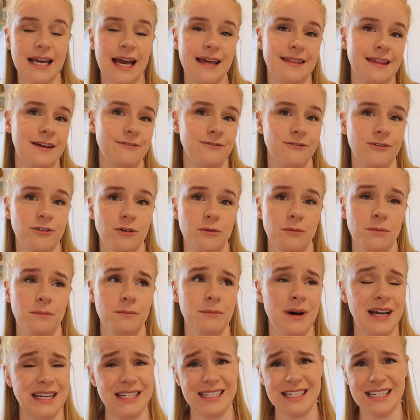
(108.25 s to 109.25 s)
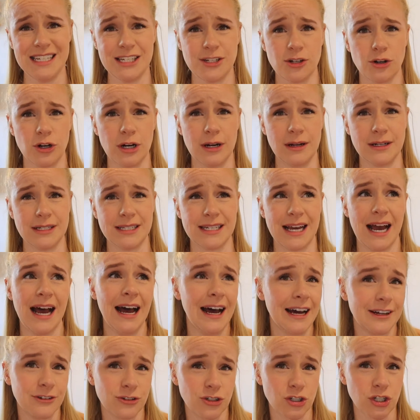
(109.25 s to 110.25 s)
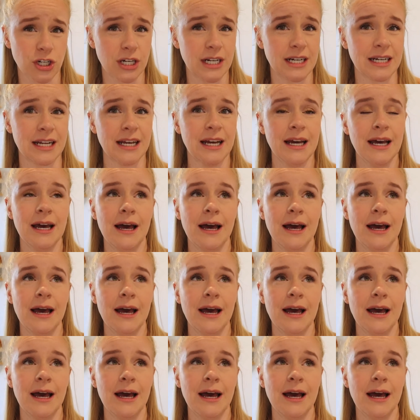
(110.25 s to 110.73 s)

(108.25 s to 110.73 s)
And then for my sister, it's $100.